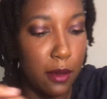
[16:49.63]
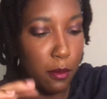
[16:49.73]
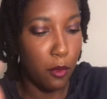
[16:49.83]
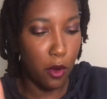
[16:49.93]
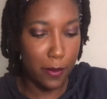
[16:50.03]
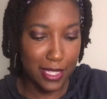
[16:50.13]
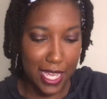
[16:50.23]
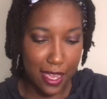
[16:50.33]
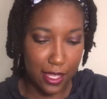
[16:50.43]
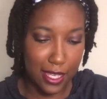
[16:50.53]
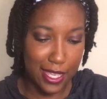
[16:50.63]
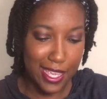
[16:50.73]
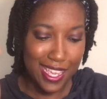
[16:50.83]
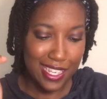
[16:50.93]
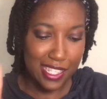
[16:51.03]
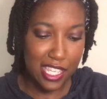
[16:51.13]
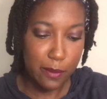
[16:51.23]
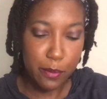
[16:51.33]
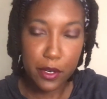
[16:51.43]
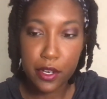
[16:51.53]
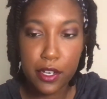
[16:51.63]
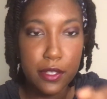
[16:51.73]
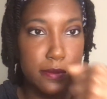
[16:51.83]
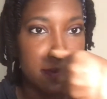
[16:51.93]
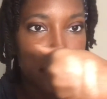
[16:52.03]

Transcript: out more metallic, deeper.